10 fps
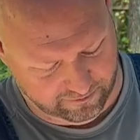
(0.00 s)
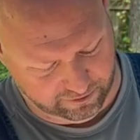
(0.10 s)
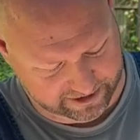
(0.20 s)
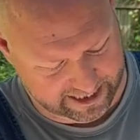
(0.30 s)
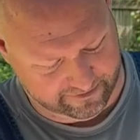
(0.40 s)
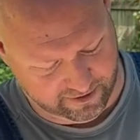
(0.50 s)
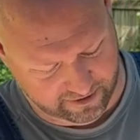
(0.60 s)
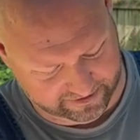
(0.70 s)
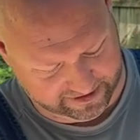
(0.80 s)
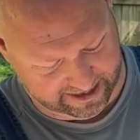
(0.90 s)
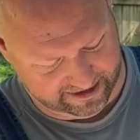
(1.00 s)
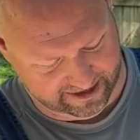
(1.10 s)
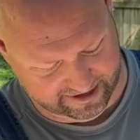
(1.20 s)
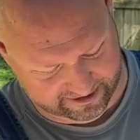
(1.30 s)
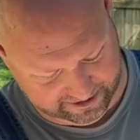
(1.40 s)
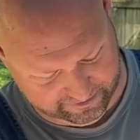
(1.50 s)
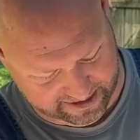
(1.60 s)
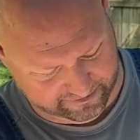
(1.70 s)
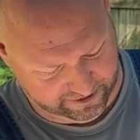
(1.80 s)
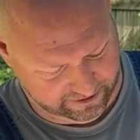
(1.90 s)
will take them off because I think it does
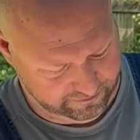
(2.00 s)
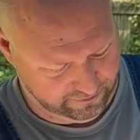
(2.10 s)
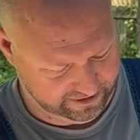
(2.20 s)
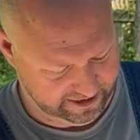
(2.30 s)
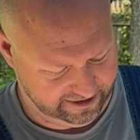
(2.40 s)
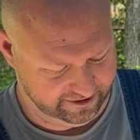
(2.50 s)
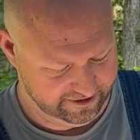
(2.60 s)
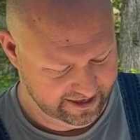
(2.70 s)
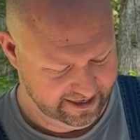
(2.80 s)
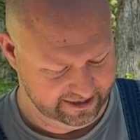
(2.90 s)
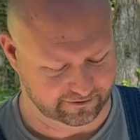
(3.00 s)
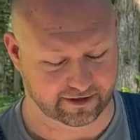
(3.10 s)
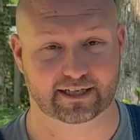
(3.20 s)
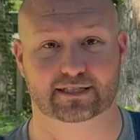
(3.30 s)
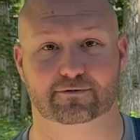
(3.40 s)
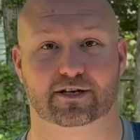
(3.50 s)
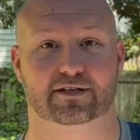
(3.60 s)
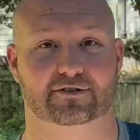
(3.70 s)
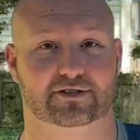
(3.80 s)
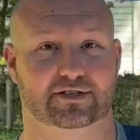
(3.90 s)
make them a little more tender. It's a really easy way. You
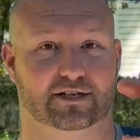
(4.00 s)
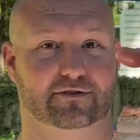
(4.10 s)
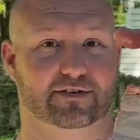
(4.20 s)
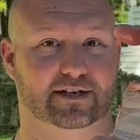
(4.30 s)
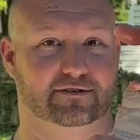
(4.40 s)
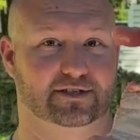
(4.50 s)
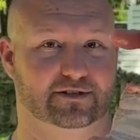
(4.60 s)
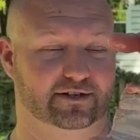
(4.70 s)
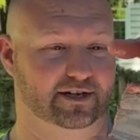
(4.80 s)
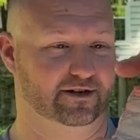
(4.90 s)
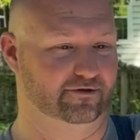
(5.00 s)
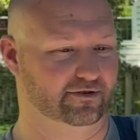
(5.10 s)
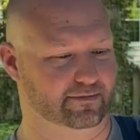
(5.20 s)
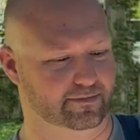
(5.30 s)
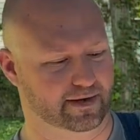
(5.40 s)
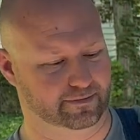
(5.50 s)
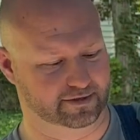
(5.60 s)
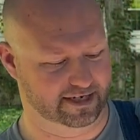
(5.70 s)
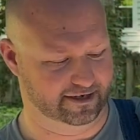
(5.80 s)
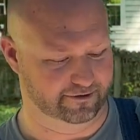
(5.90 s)
can just stick your fingers under here, grab a paper
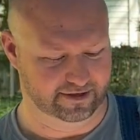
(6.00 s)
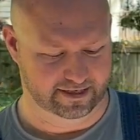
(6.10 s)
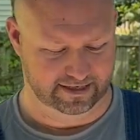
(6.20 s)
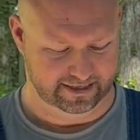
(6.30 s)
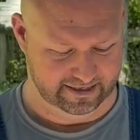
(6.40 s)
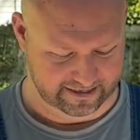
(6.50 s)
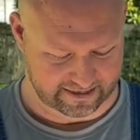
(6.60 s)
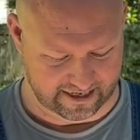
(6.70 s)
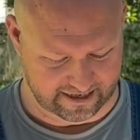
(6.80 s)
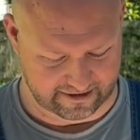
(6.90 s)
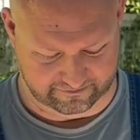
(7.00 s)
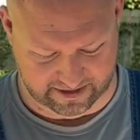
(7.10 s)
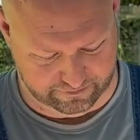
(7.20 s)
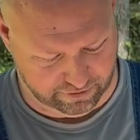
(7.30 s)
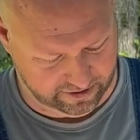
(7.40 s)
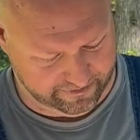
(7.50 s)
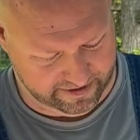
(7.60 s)
towel, and pull that